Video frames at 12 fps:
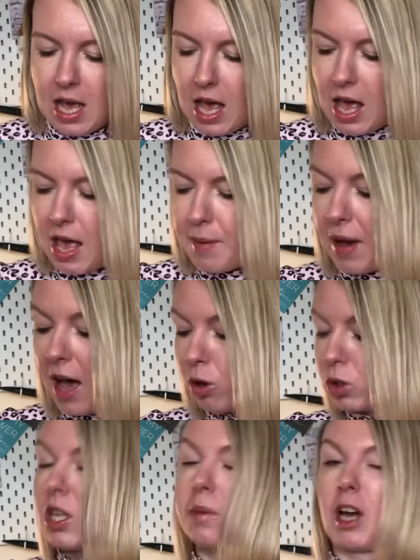I
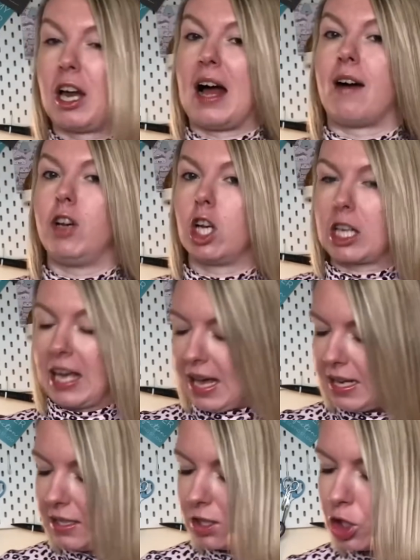also am going to have a look
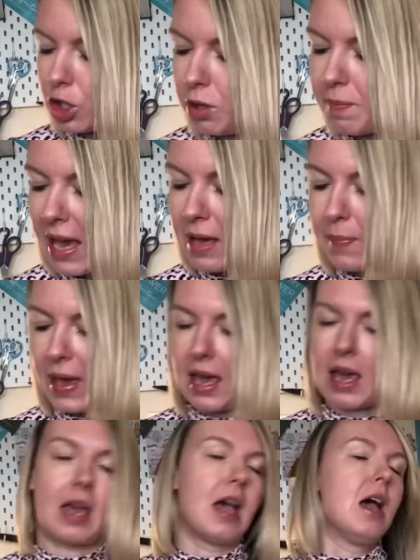into maybe